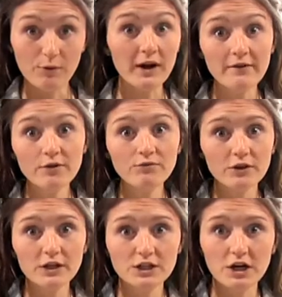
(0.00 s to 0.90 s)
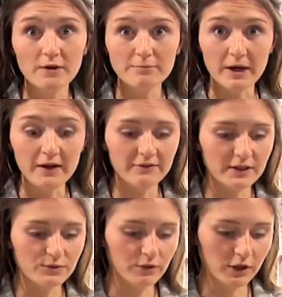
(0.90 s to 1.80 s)
want to have a really sharp knife,
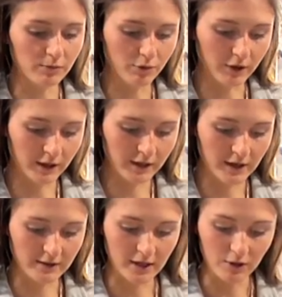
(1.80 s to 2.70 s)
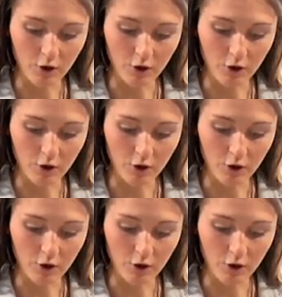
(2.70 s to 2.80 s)
that's really important, and then you